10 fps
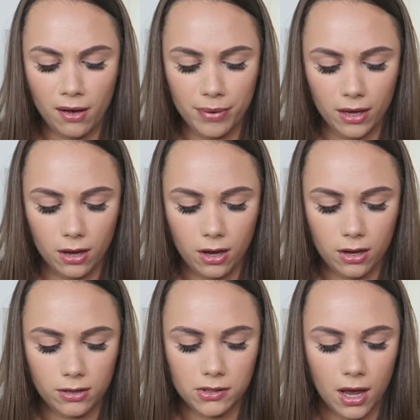
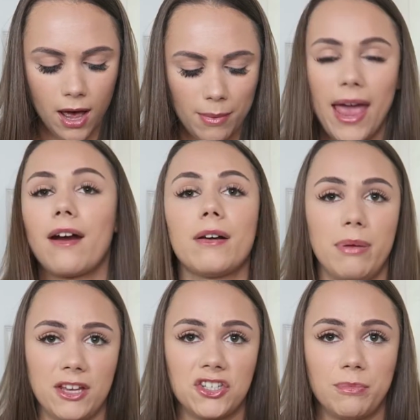because I'm a hairy
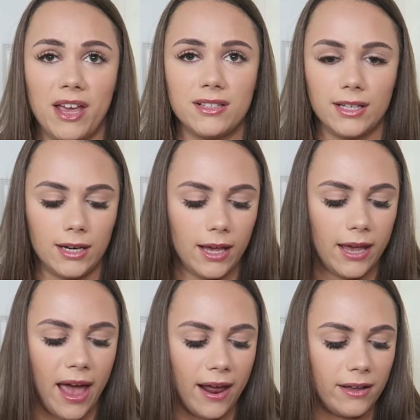bitch
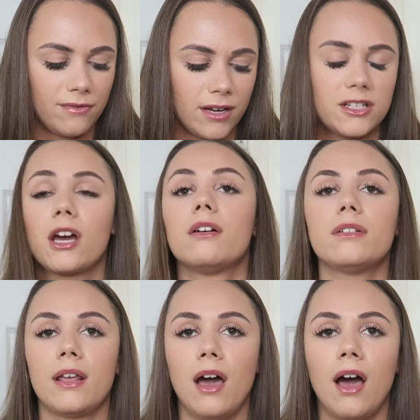basically, and if I
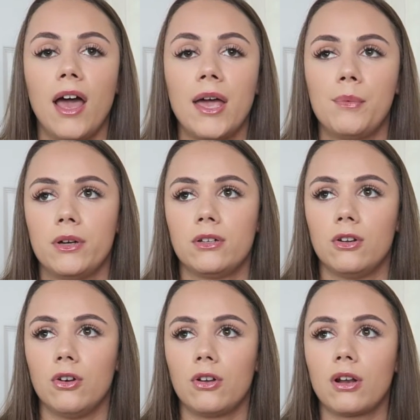don't, then I would
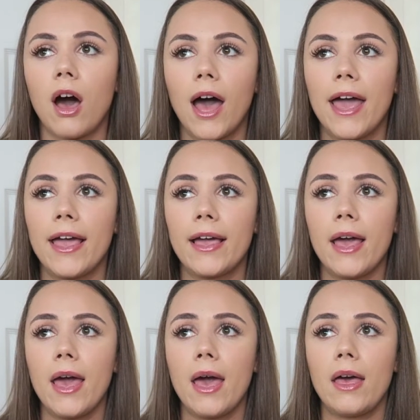look like
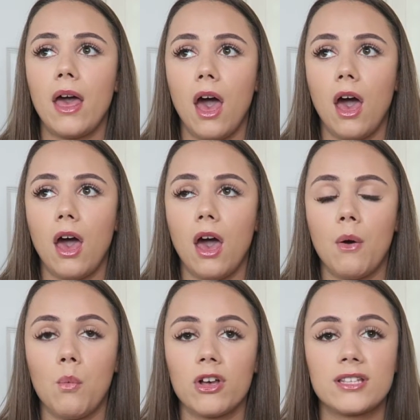
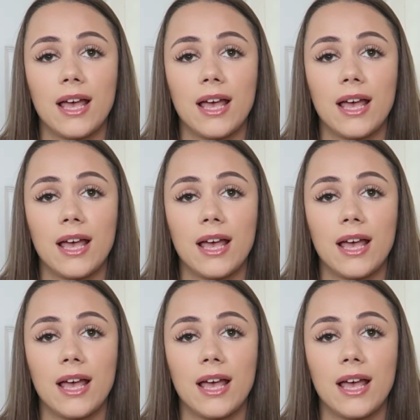what's